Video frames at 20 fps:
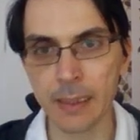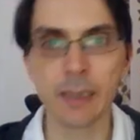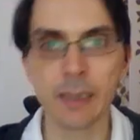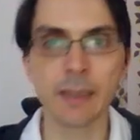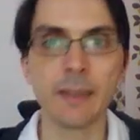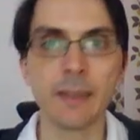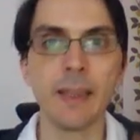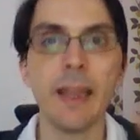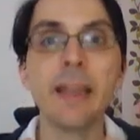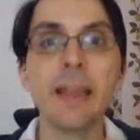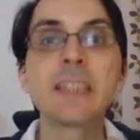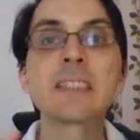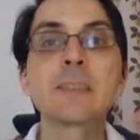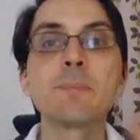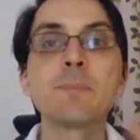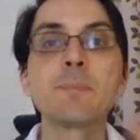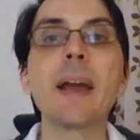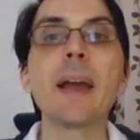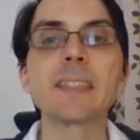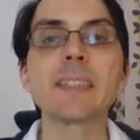the
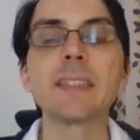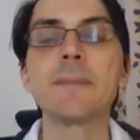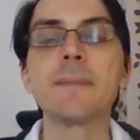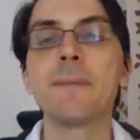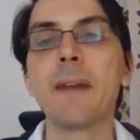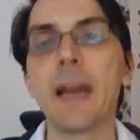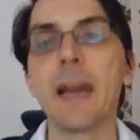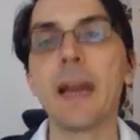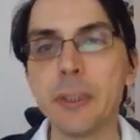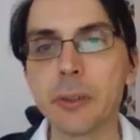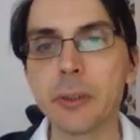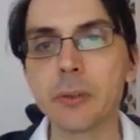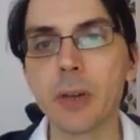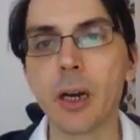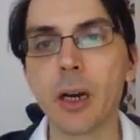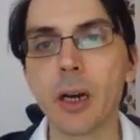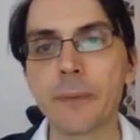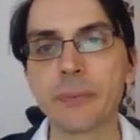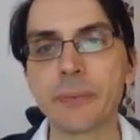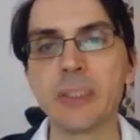expected value
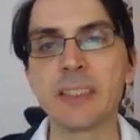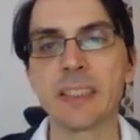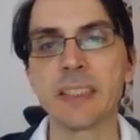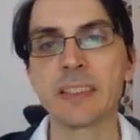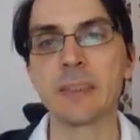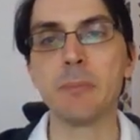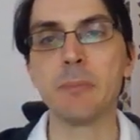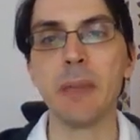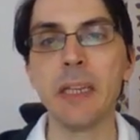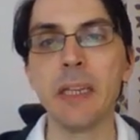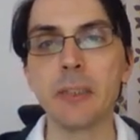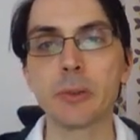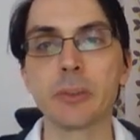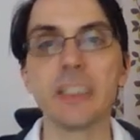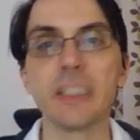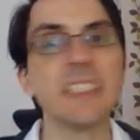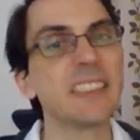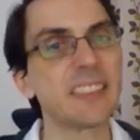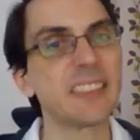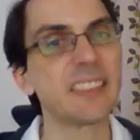of this estimator
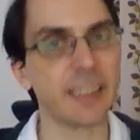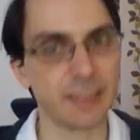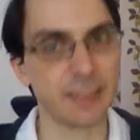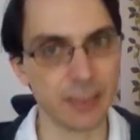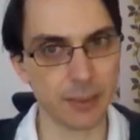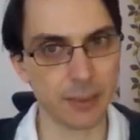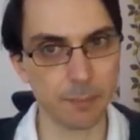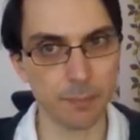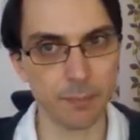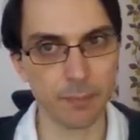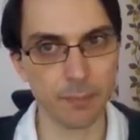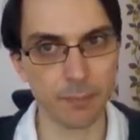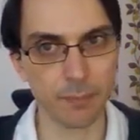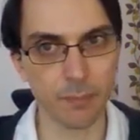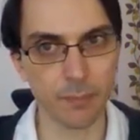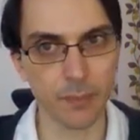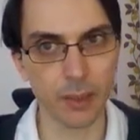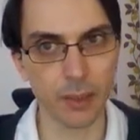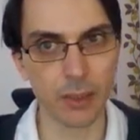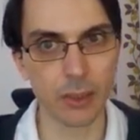is theta.
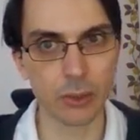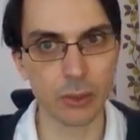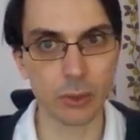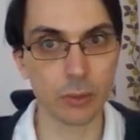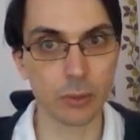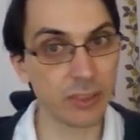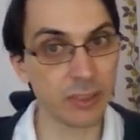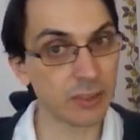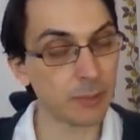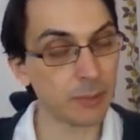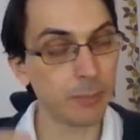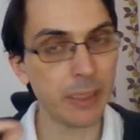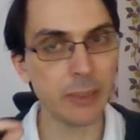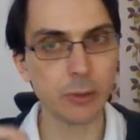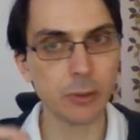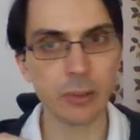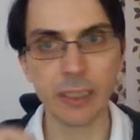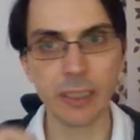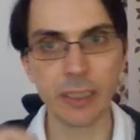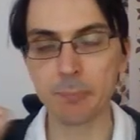So the
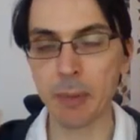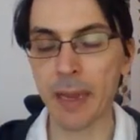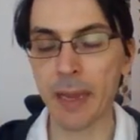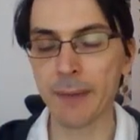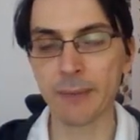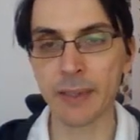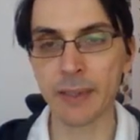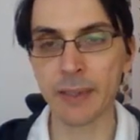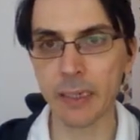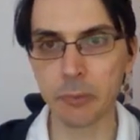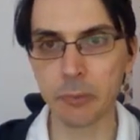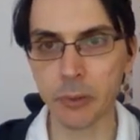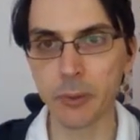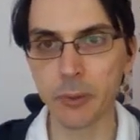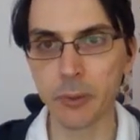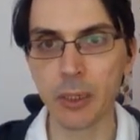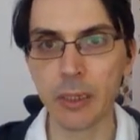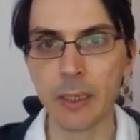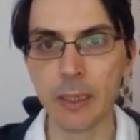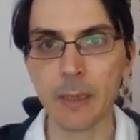estimator can have an
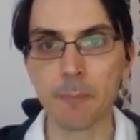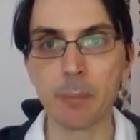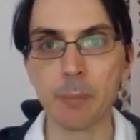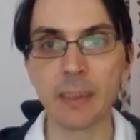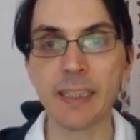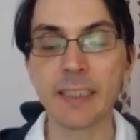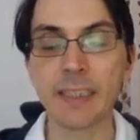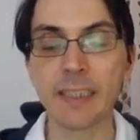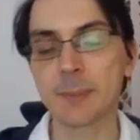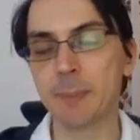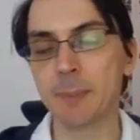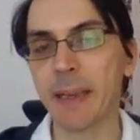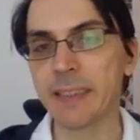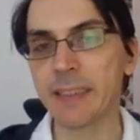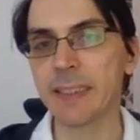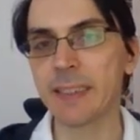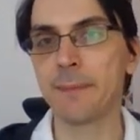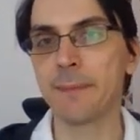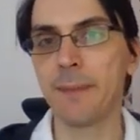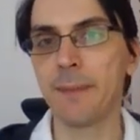error, but the
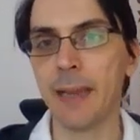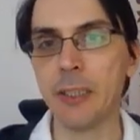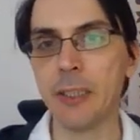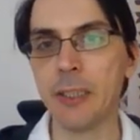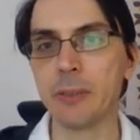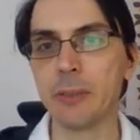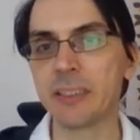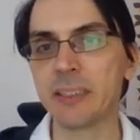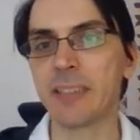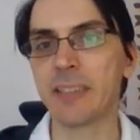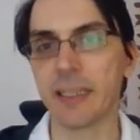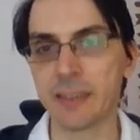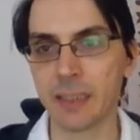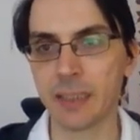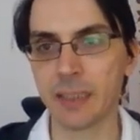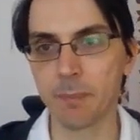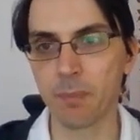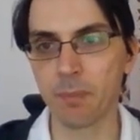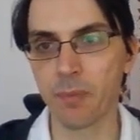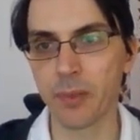expected value is theta.
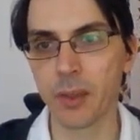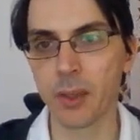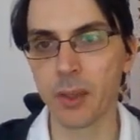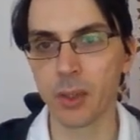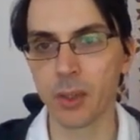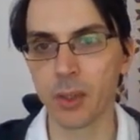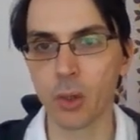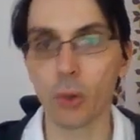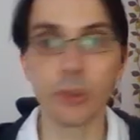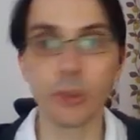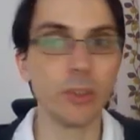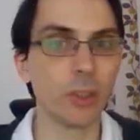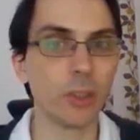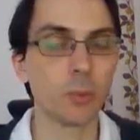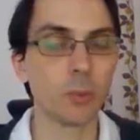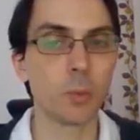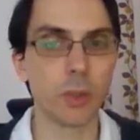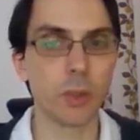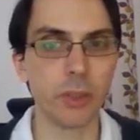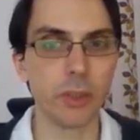Or in other
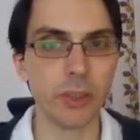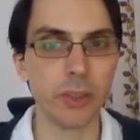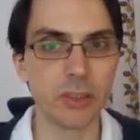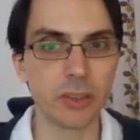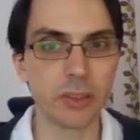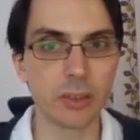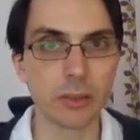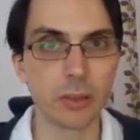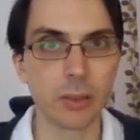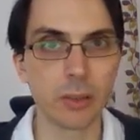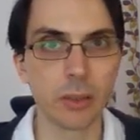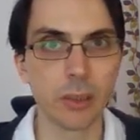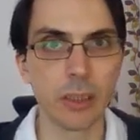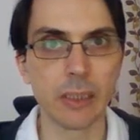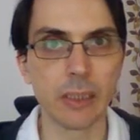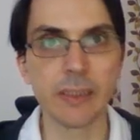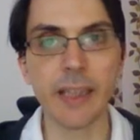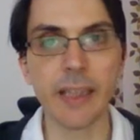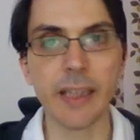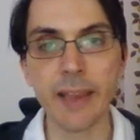words,
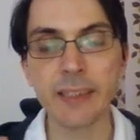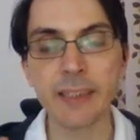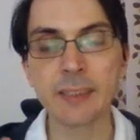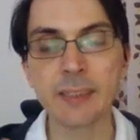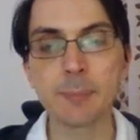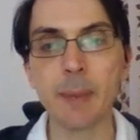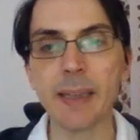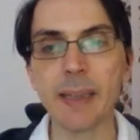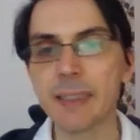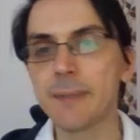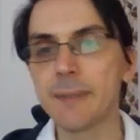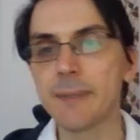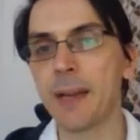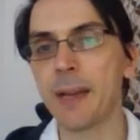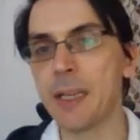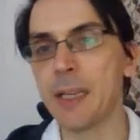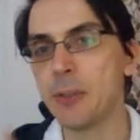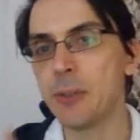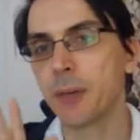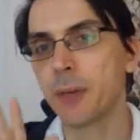the expected
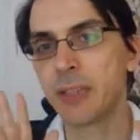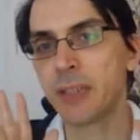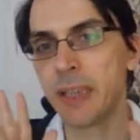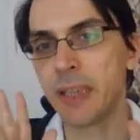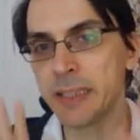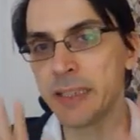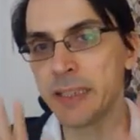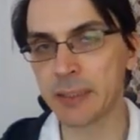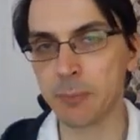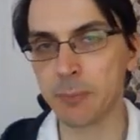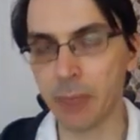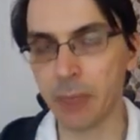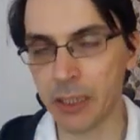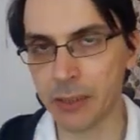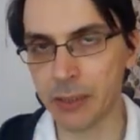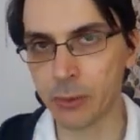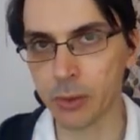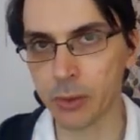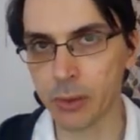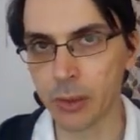value of the
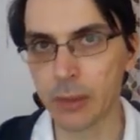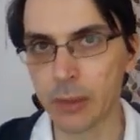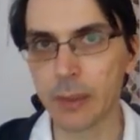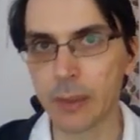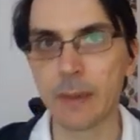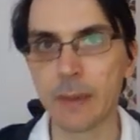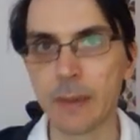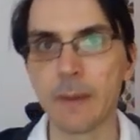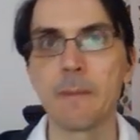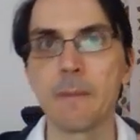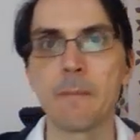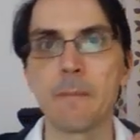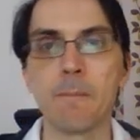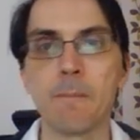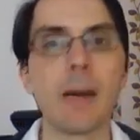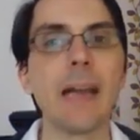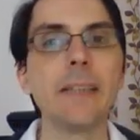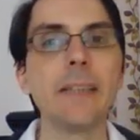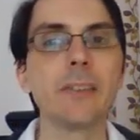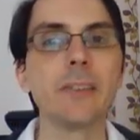estimator
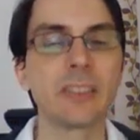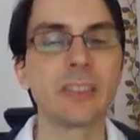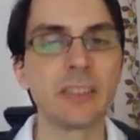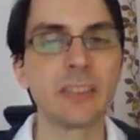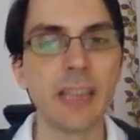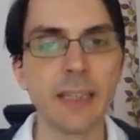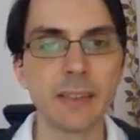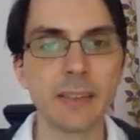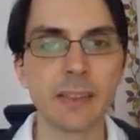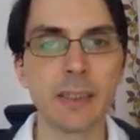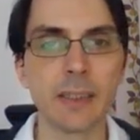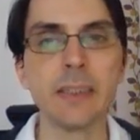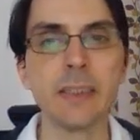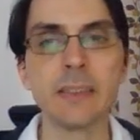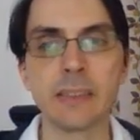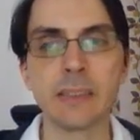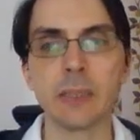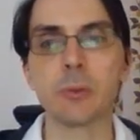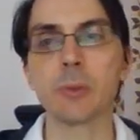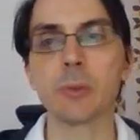minus theta
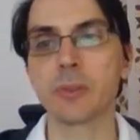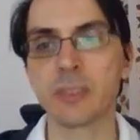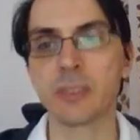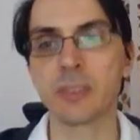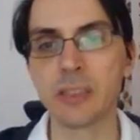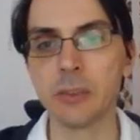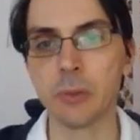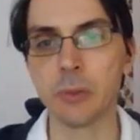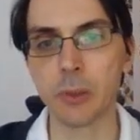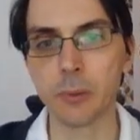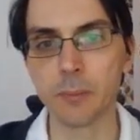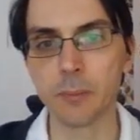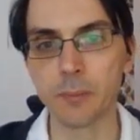is equal to zero.